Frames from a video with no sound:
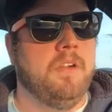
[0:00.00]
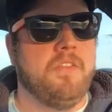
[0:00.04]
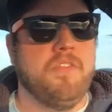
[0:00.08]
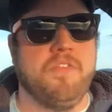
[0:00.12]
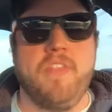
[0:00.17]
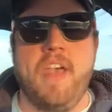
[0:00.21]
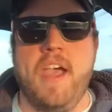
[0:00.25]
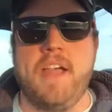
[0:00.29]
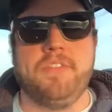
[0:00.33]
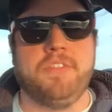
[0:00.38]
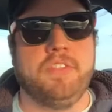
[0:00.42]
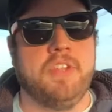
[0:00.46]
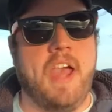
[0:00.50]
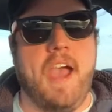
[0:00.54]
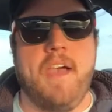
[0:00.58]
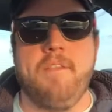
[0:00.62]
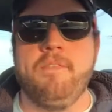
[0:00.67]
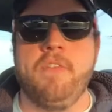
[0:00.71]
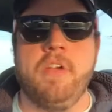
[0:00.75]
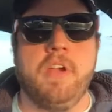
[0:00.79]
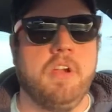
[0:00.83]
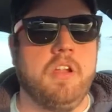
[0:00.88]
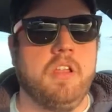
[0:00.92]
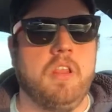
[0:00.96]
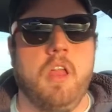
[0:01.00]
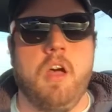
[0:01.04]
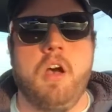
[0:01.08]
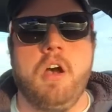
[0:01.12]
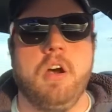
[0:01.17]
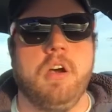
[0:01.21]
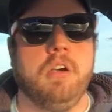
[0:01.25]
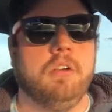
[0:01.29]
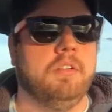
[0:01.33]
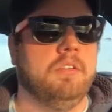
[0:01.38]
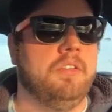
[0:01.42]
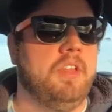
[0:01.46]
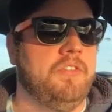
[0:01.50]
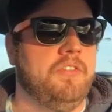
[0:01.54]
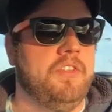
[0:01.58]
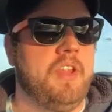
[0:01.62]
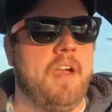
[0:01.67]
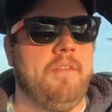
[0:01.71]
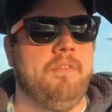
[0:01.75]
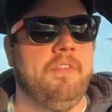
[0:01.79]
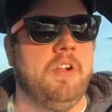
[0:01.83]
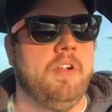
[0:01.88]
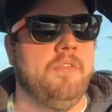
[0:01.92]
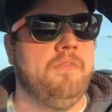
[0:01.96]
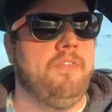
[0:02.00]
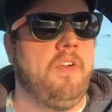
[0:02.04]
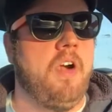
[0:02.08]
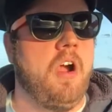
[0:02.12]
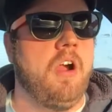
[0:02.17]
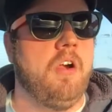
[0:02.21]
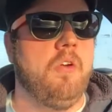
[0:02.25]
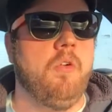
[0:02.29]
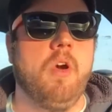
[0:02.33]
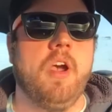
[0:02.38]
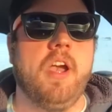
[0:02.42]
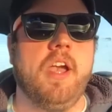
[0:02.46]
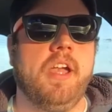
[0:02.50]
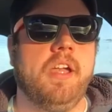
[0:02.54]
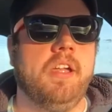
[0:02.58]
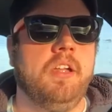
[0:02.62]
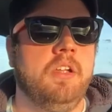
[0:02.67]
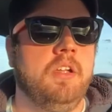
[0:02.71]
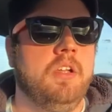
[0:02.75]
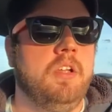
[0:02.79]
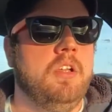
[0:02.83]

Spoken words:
That's not very long. That's not very far away.